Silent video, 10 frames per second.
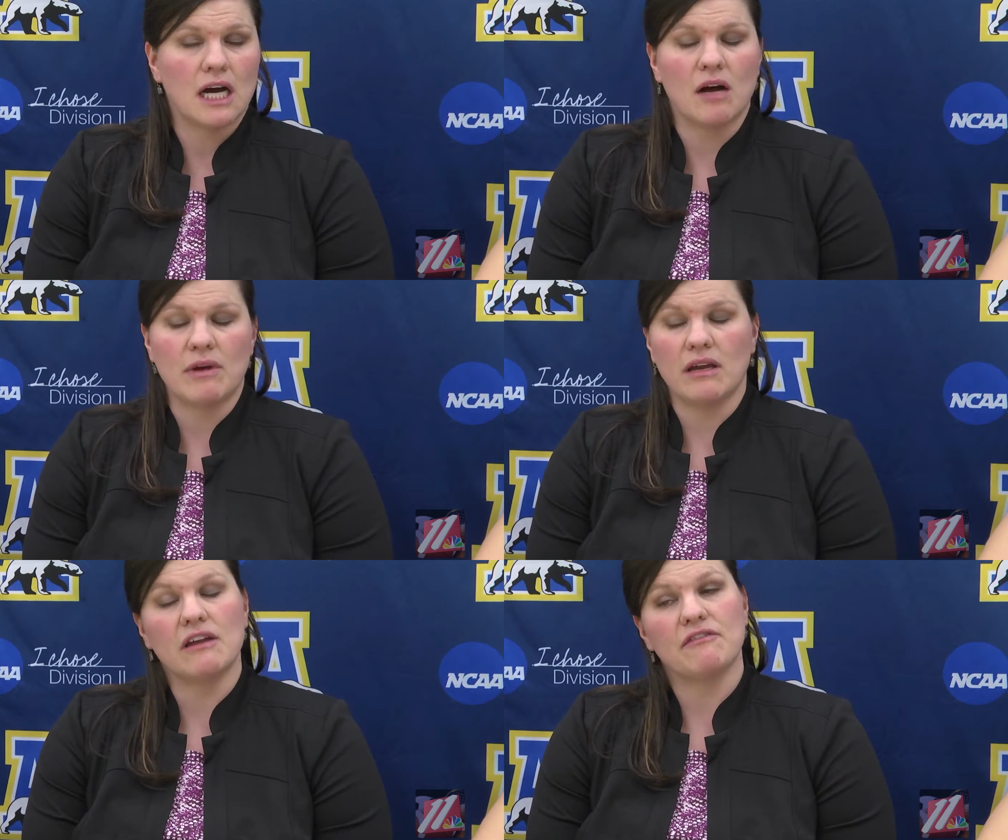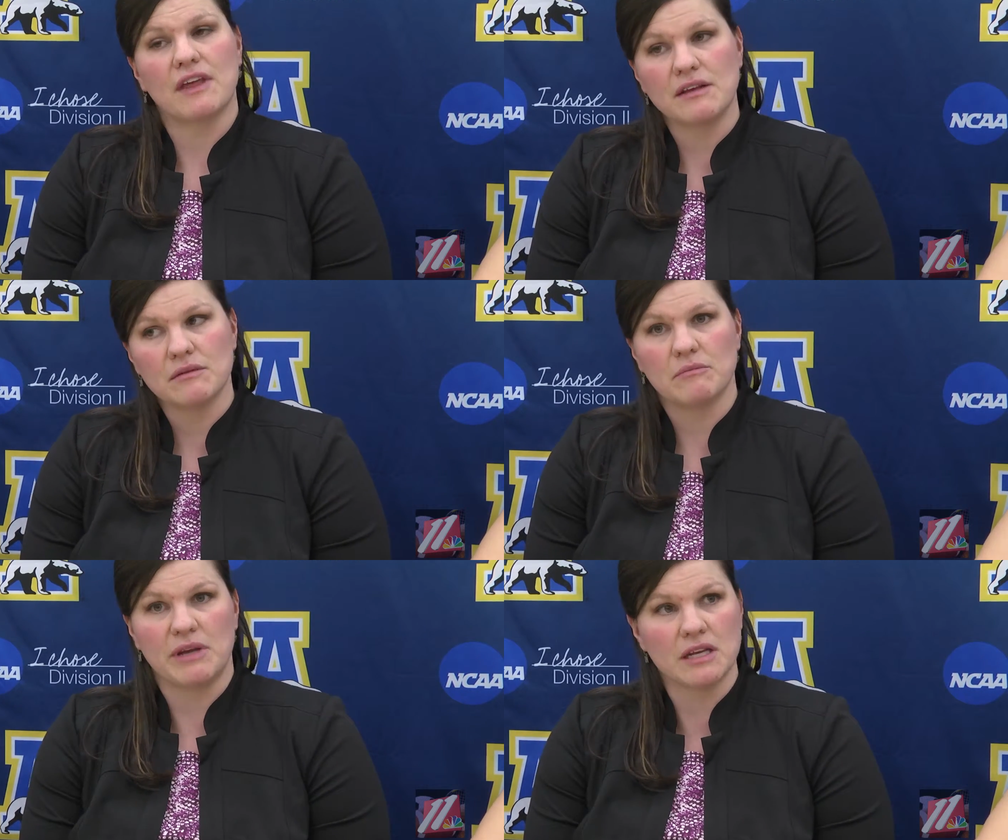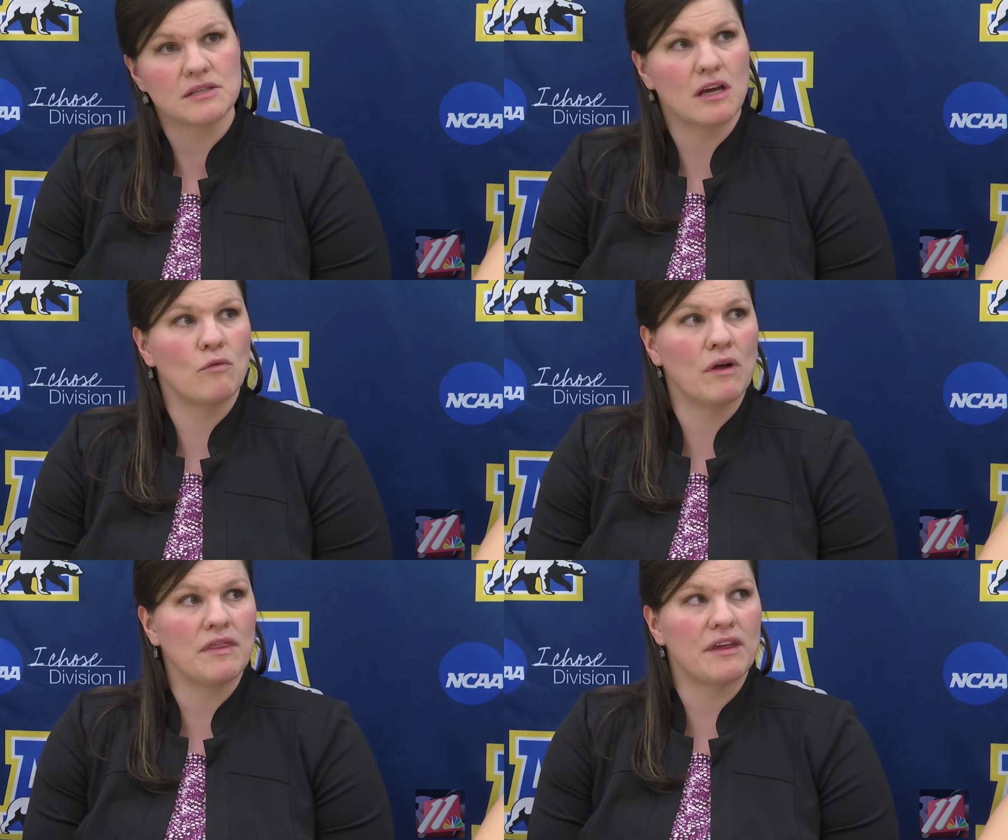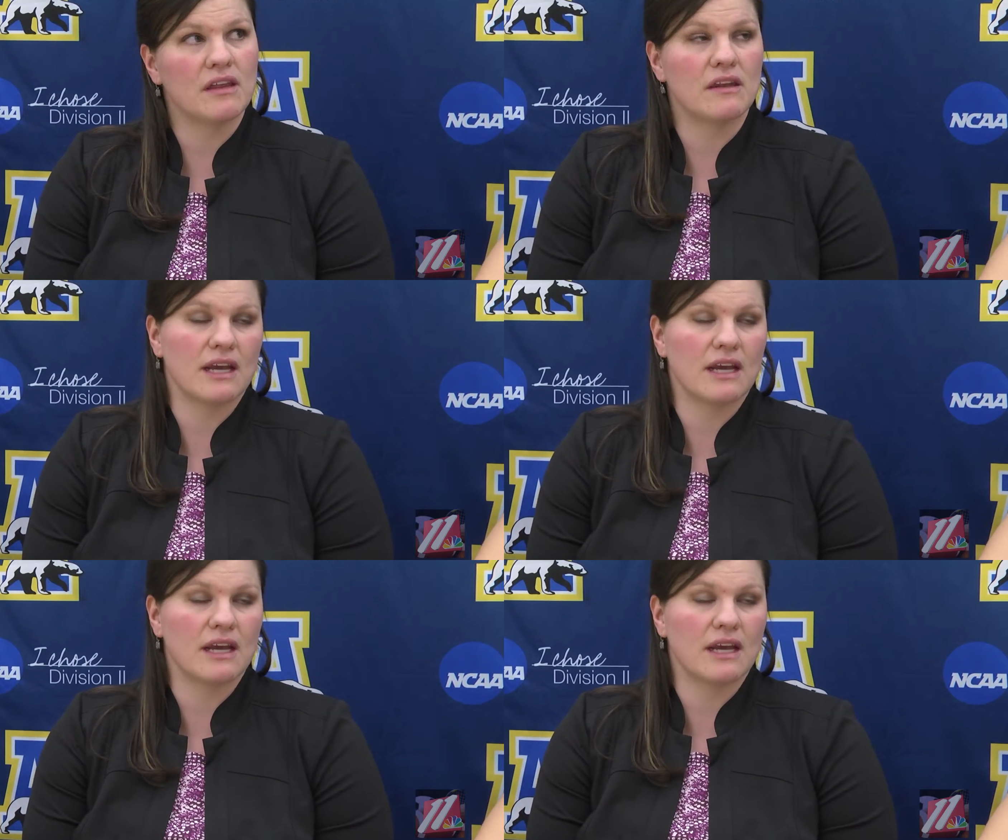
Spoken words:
And if they beat us on one thing,